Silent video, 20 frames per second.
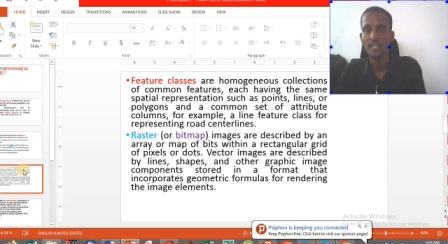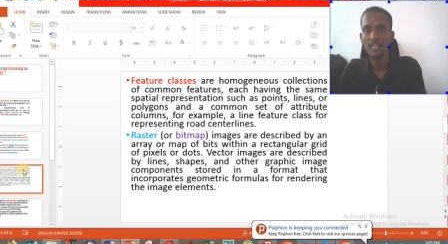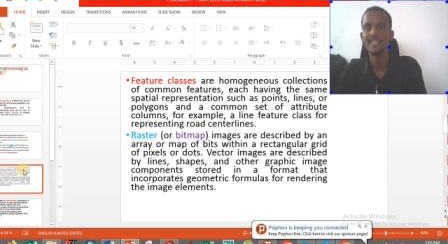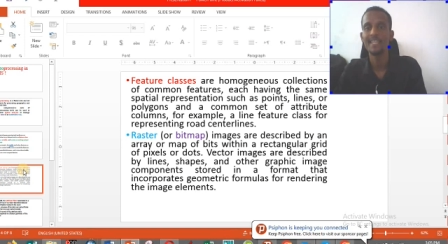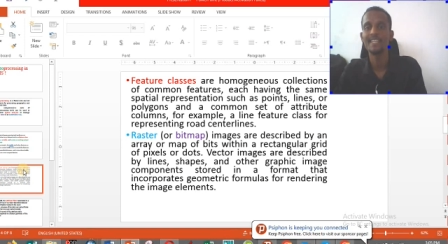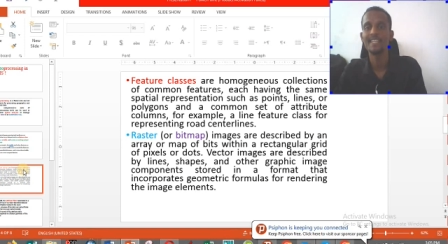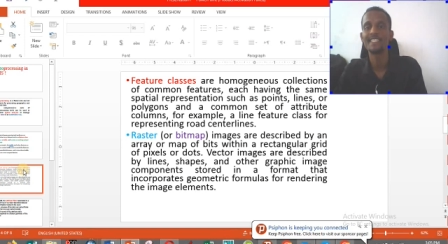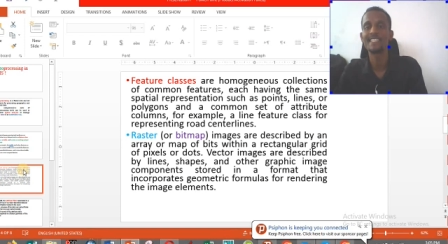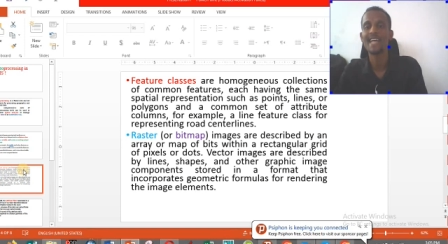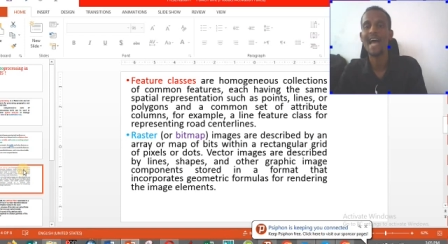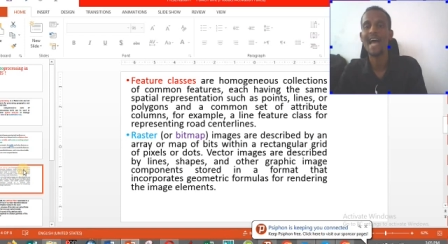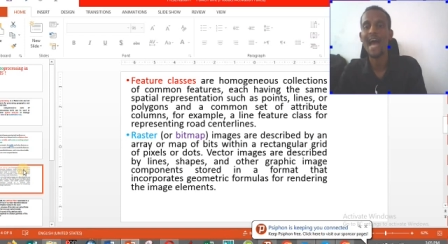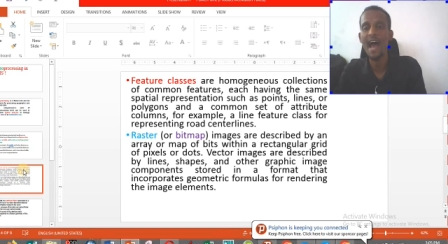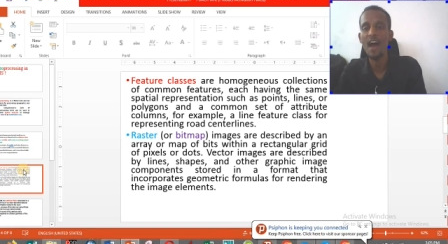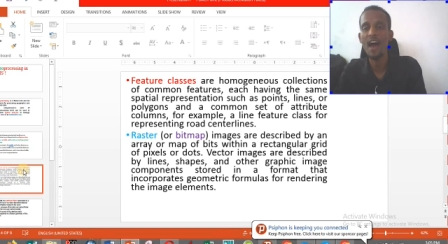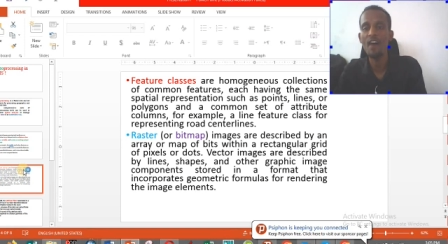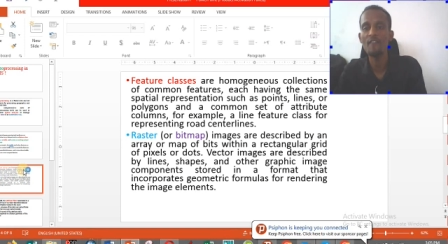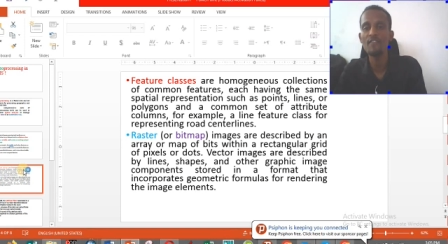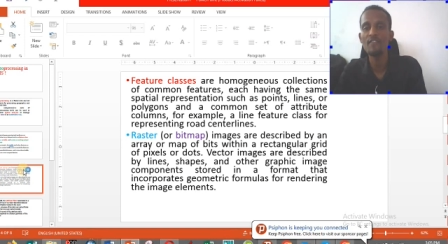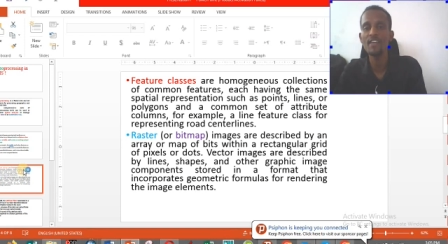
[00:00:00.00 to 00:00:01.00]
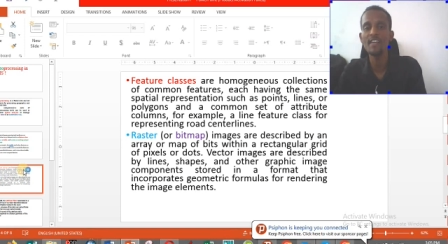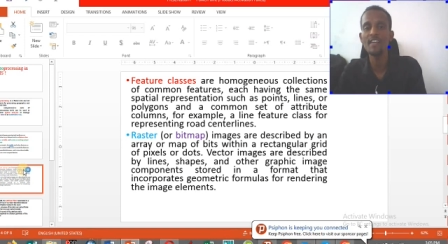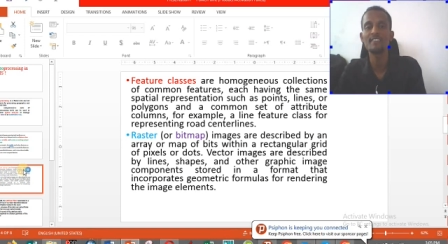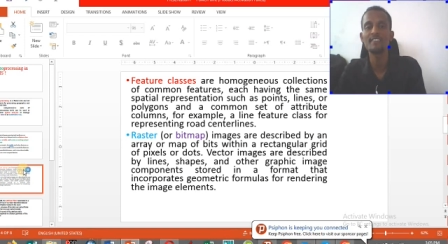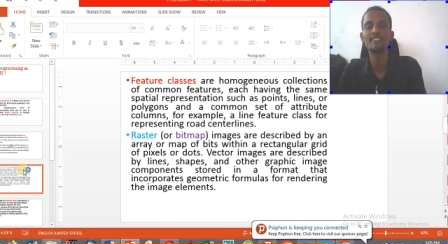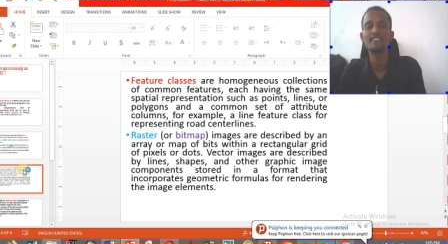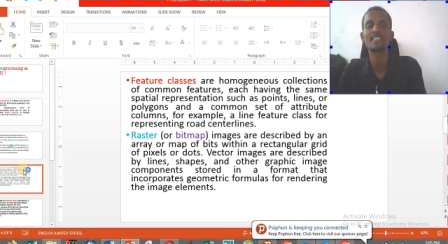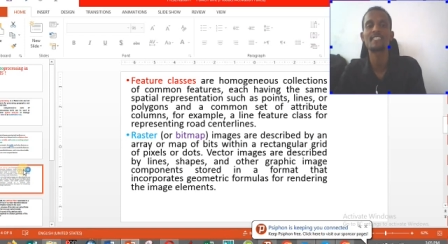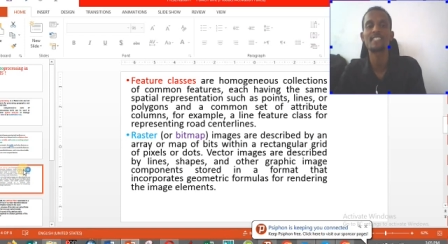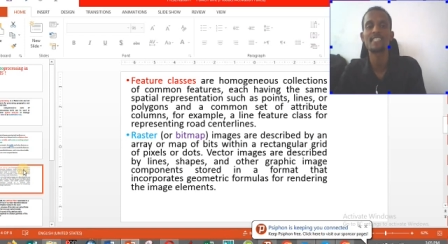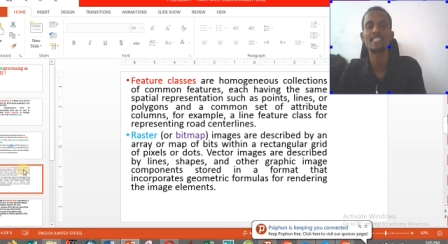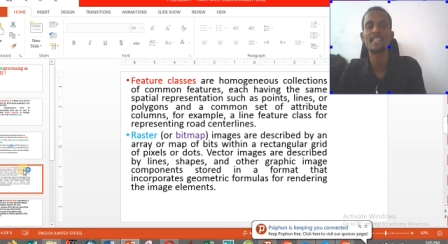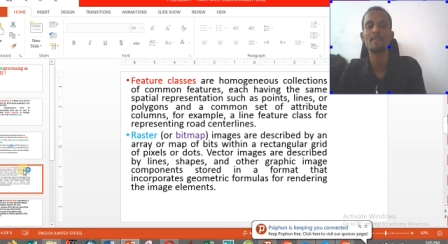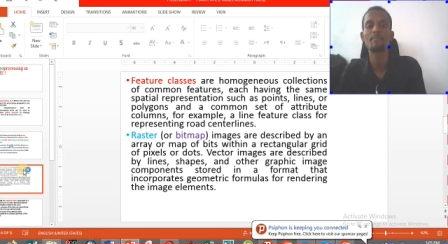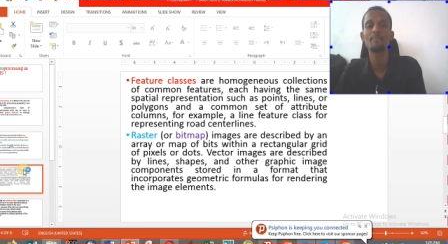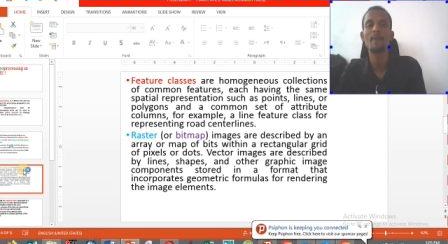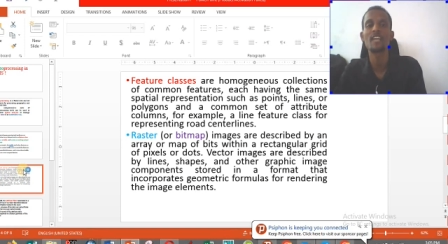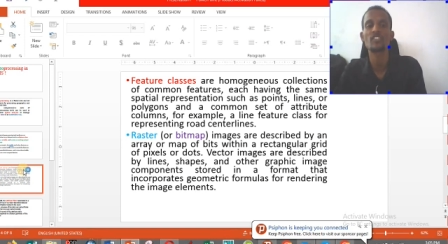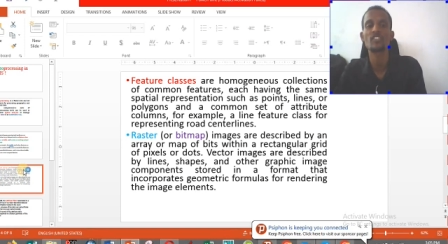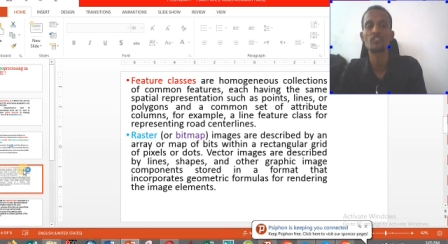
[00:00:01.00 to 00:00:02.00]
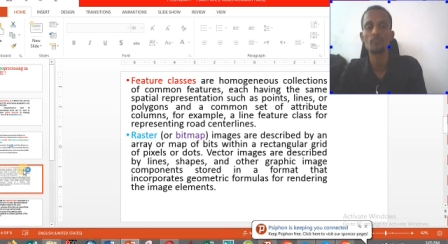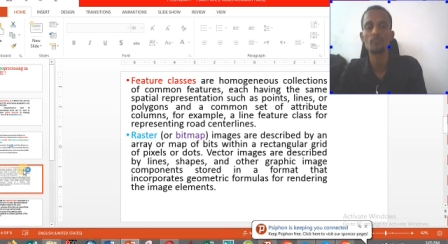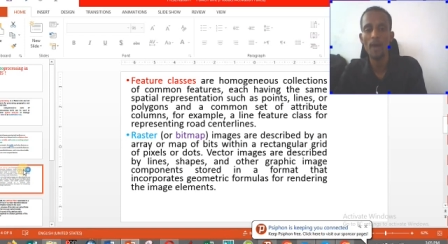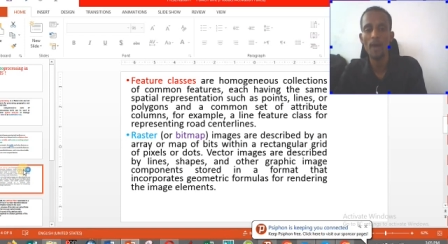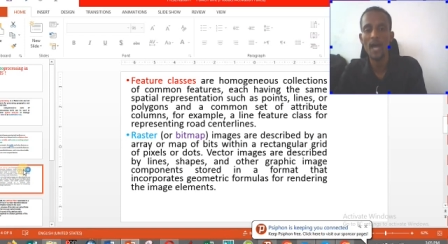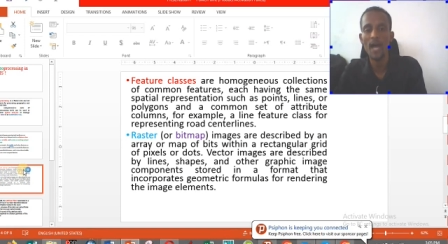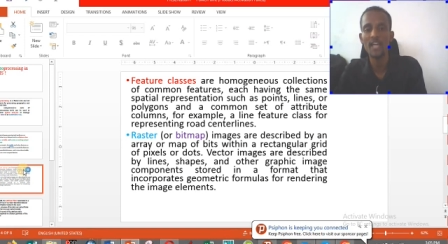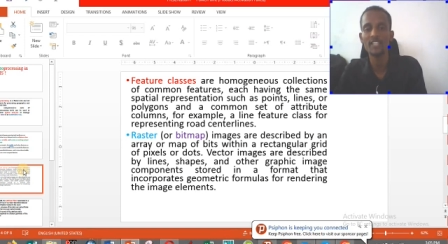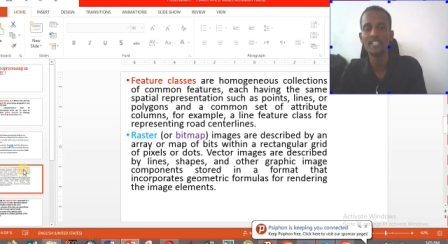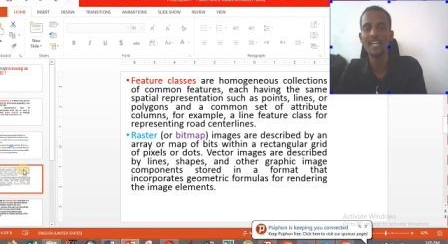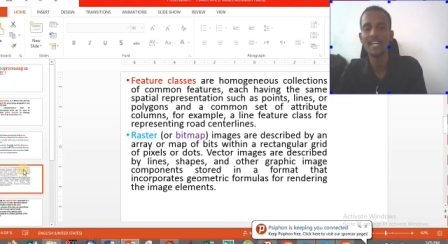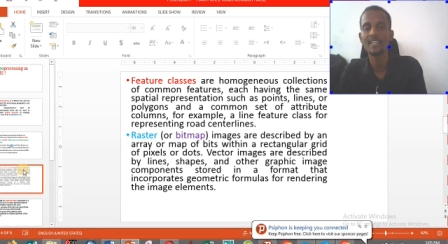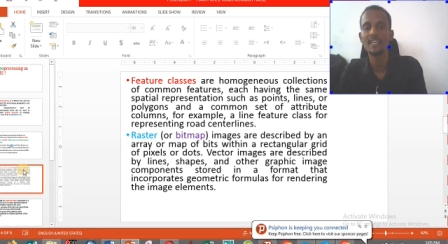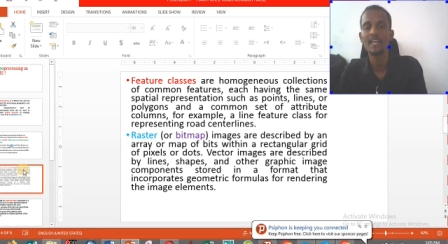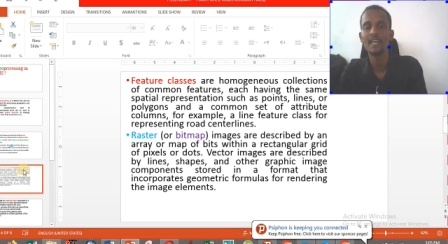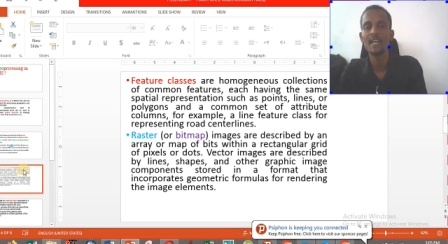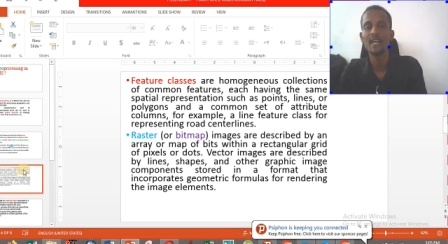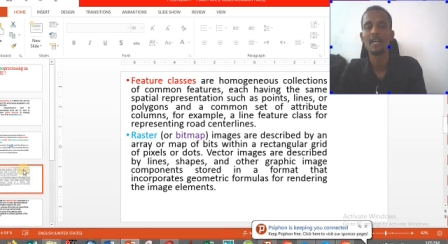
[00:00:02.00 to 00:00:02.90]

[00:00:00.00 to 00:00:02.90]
each having the same spatial